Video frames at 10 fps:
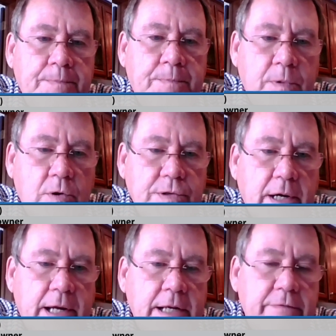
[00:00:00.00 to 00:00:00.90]
those are
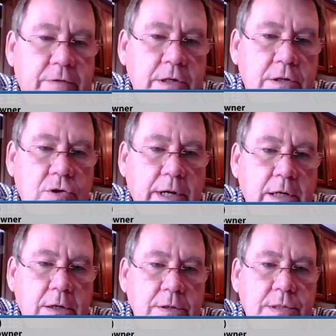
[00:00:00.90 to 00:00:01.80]
kind of the
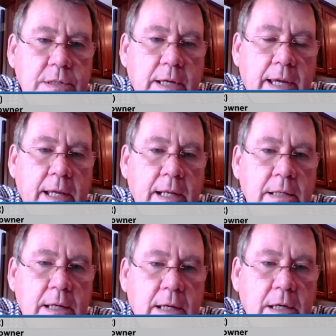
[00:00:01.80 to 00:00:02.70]
triggers, and
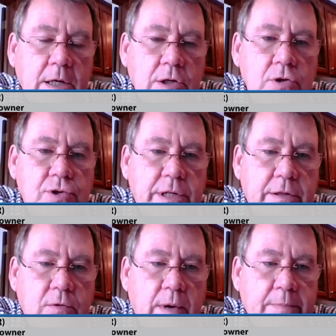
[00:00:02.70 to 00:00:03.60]
usually
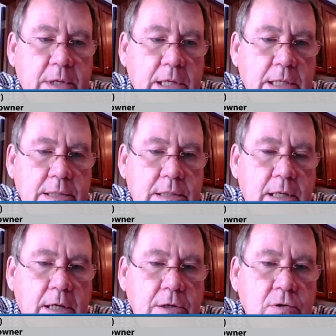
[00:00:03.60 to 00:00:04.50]
the remedies.
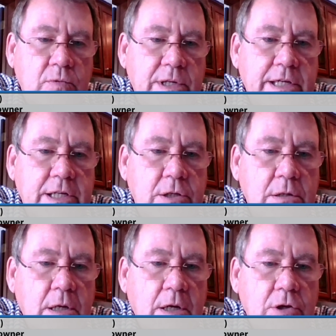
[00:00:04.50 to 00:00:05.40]
Uh, you really,
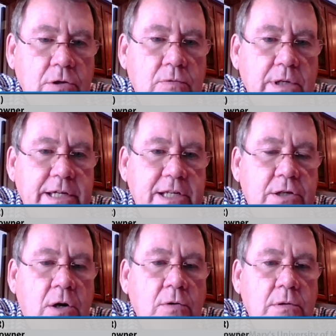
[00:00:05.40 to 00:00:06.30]
you really
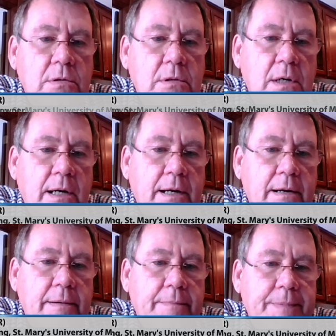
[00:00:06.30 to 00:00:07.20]
don't.
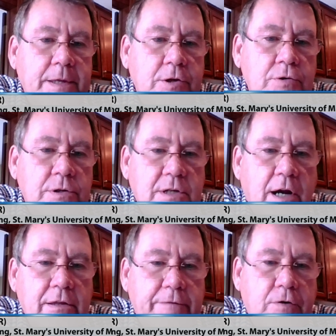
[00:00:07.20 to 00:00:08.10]
Uh, you
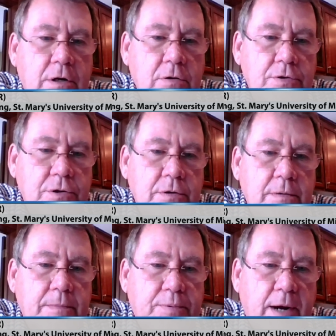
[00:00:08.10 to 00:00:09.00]
start the foreclosure
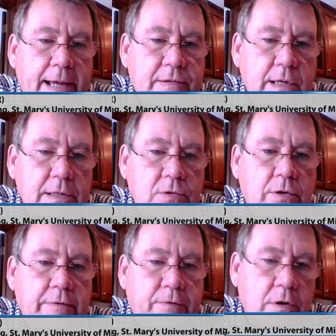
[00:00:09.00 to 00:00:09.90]
process,
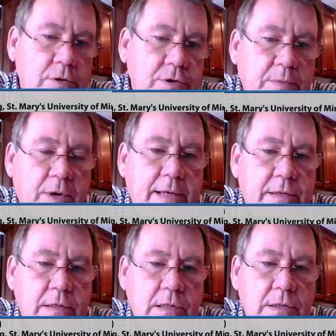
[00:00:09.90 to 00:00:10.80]
or the foreclosure
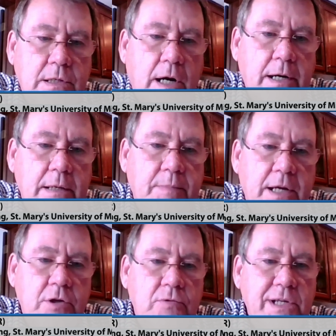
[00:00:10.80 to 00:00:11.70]
process has started,
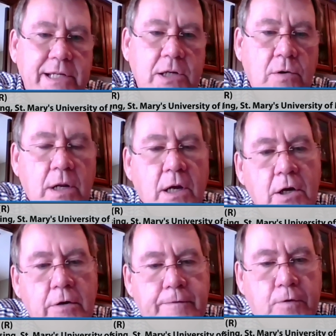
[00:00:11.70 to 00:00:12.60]
but you really don't
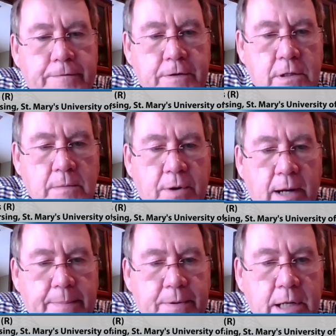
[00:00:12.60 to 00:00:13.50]
forfeit the
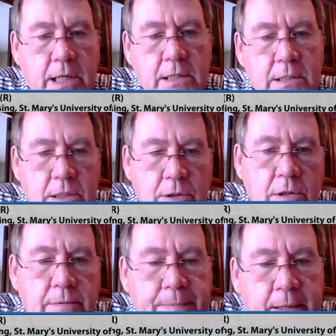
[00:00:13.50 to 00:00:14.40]
property until